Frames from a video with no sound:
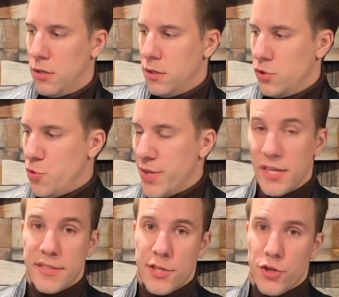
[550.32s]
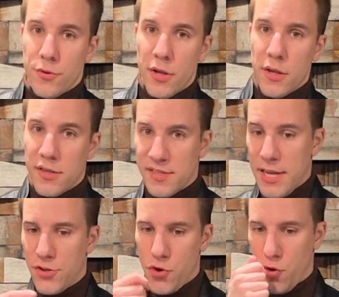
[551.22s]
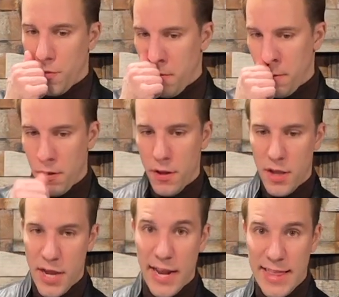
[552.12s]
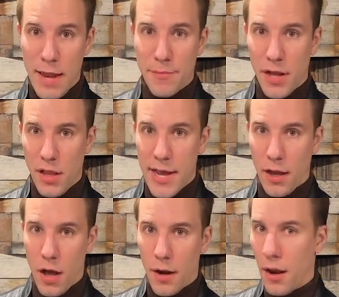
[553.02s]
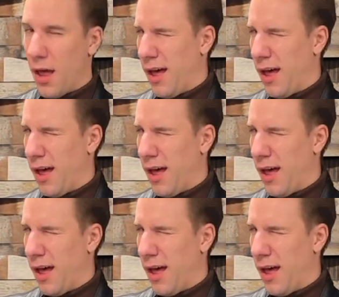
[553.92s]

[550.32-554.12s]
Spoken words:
to be continued. Stay tuned. Hit that bell icon.